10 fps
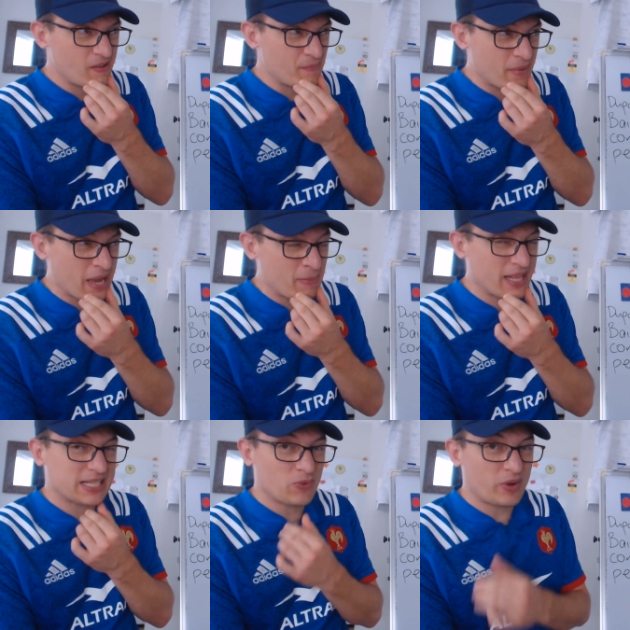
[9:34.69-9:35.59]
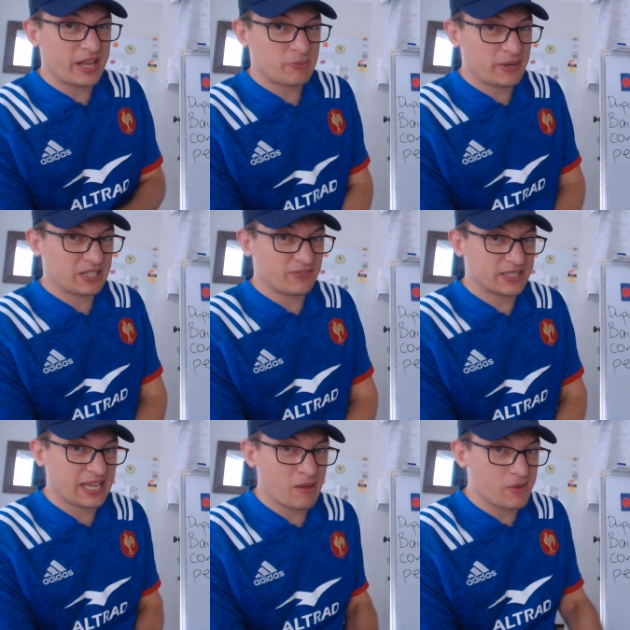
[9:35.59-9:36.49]
Maybe that's the one aspect of his
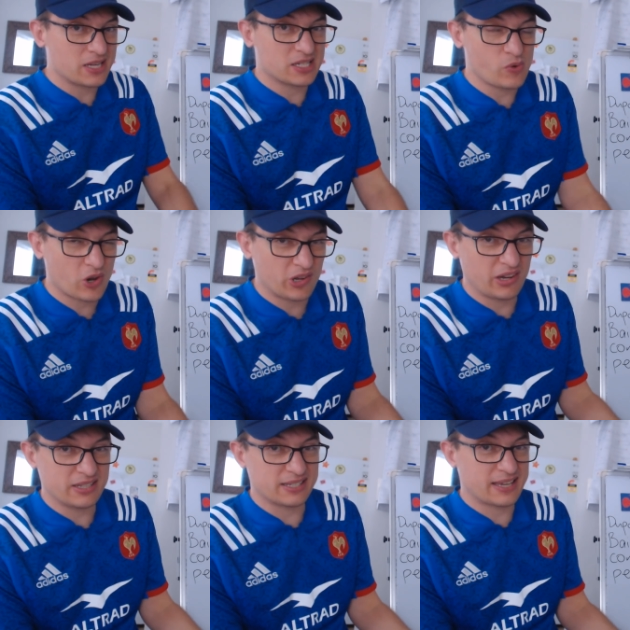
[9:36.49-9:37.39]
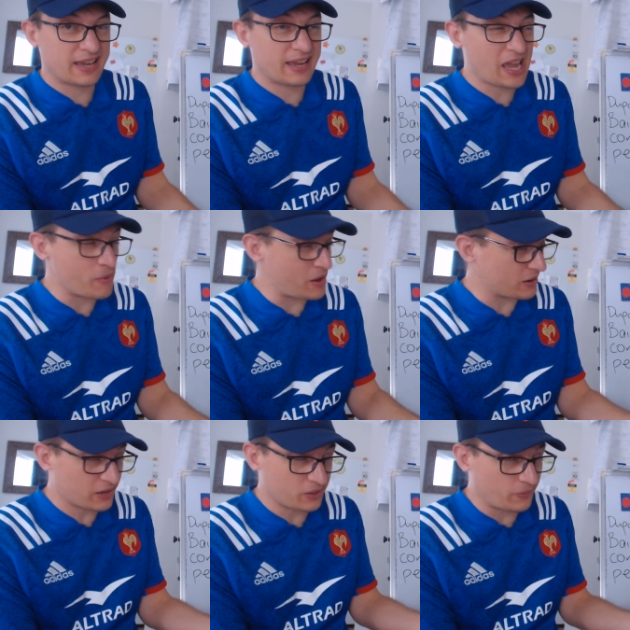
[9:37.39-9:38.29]
game he needs to work on as his kicking game. He only
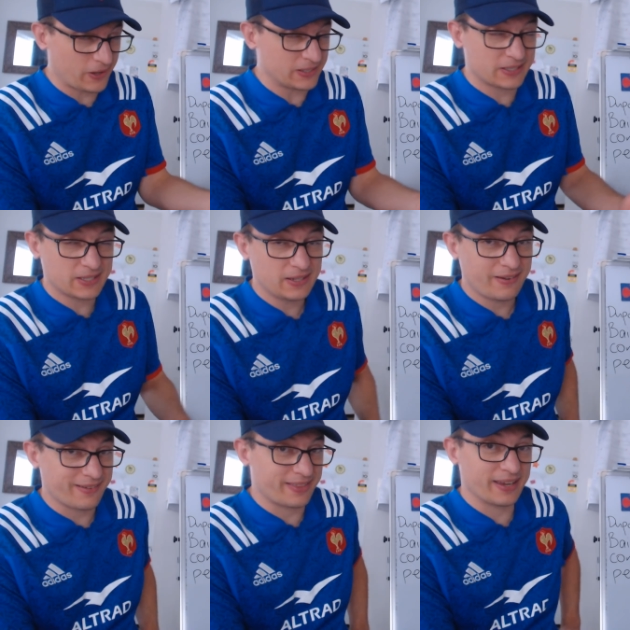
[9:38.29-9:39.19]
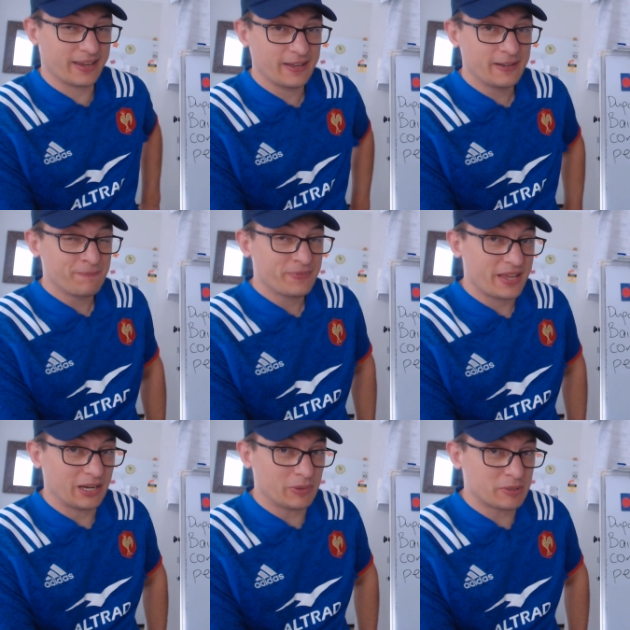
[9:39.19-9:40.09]
kicked it once, I think.
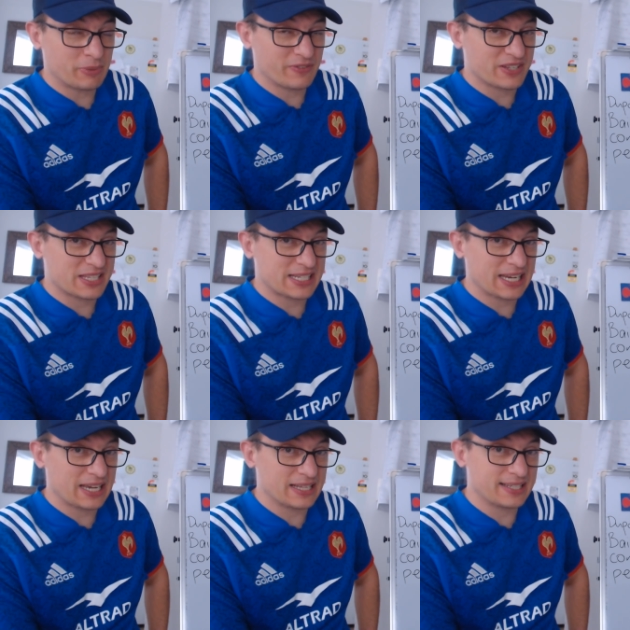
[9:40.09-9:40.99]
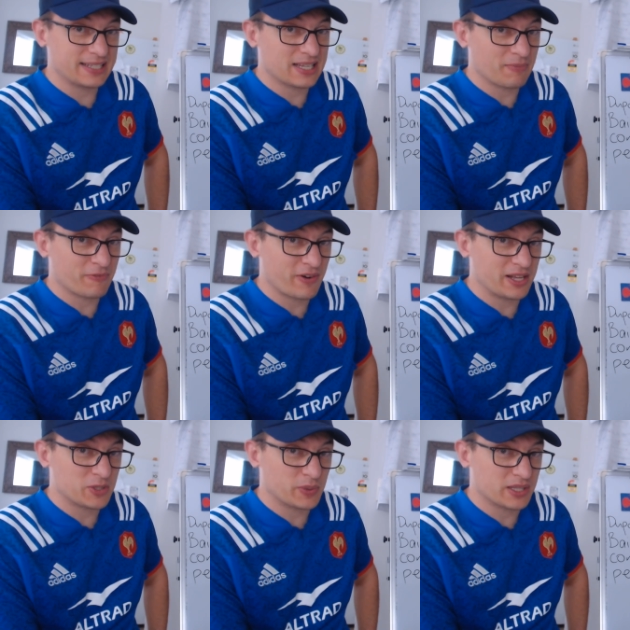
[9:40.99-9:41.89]
And it was a bit of a stinker, sets up
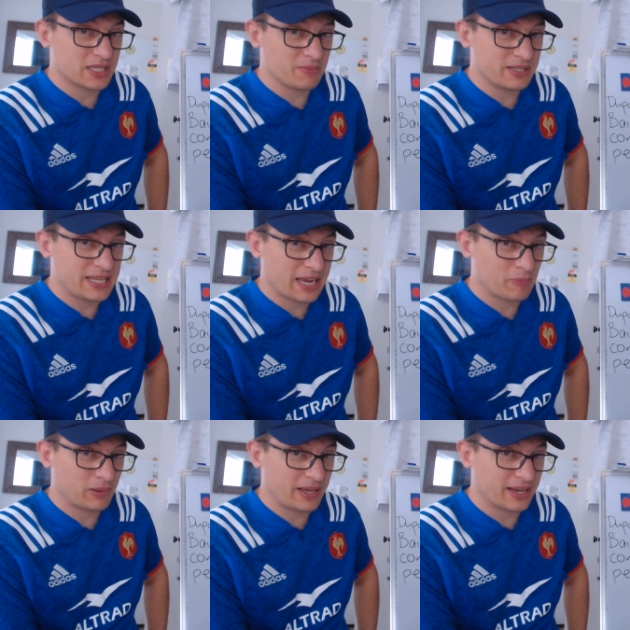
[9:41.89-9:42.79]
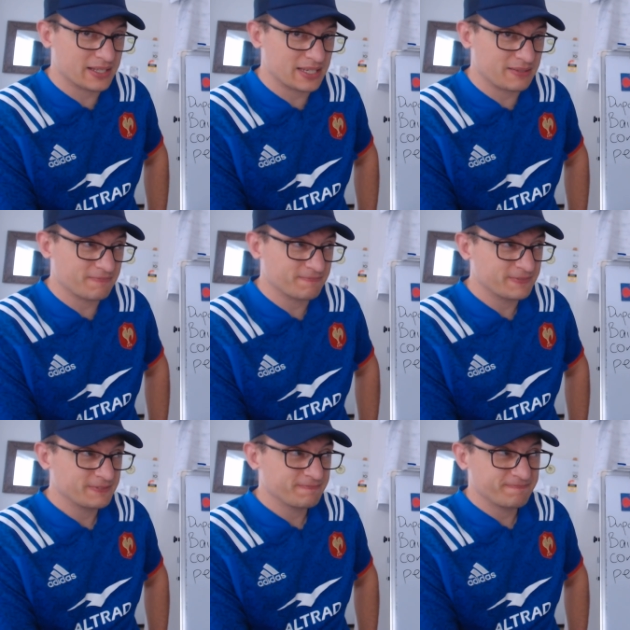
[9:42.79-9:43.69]
France with some attacking play because he's
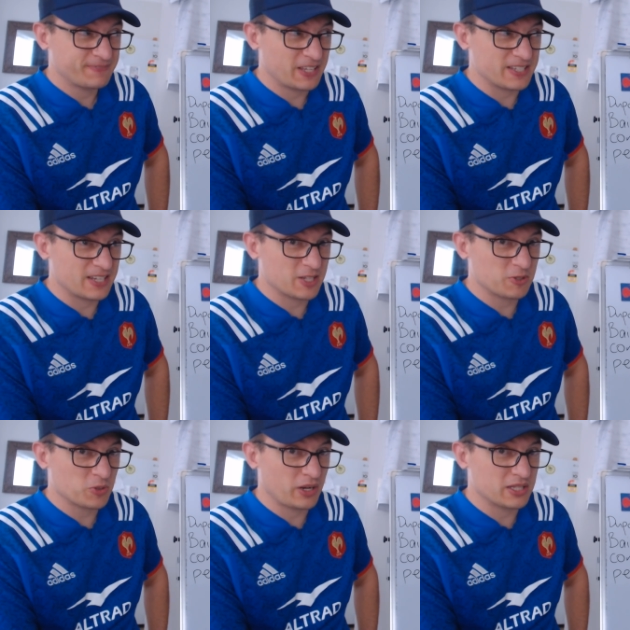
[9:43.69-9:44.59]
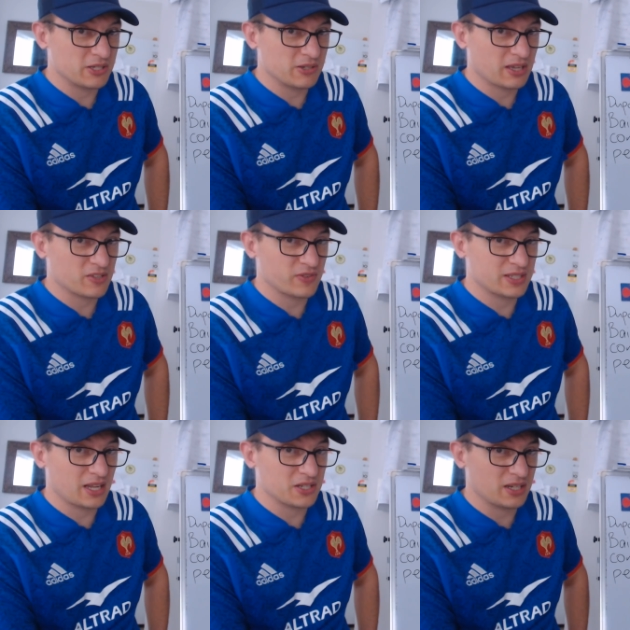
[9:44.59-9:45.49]
in his own 22, kicks for
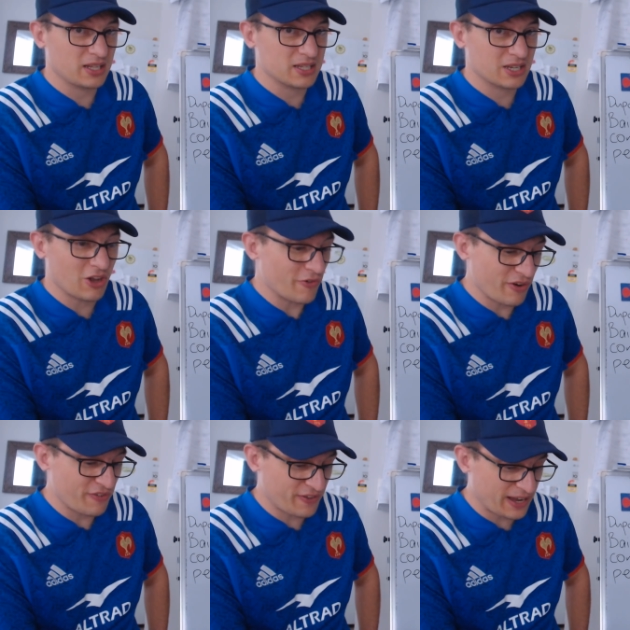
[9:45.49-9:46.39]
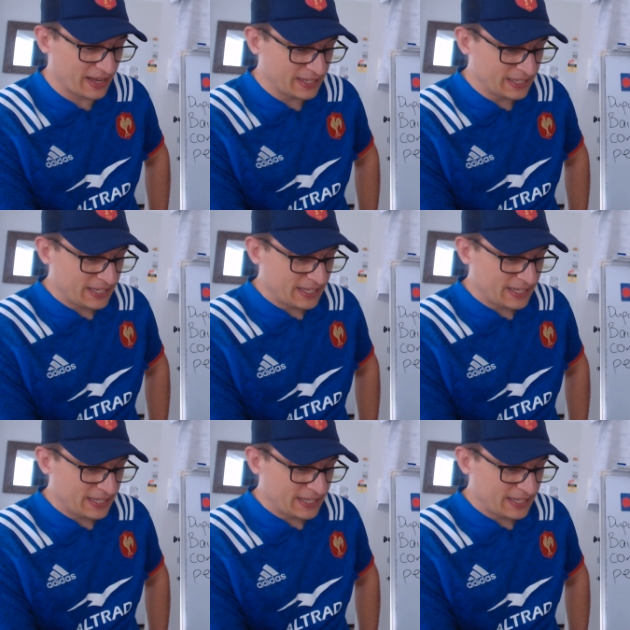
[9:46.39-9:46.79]
touch, and it doesn't go very far.